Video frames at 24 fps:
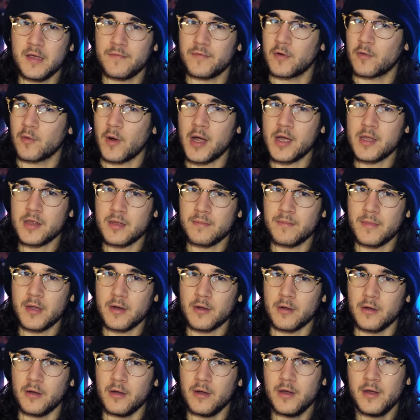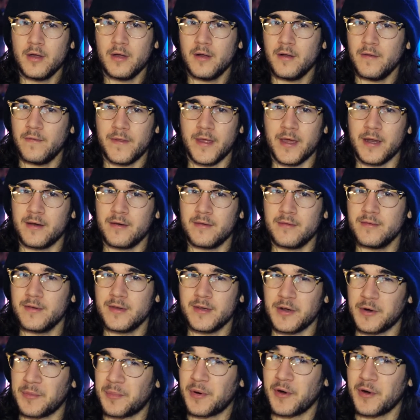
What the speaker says: If you're right in the middle, then you're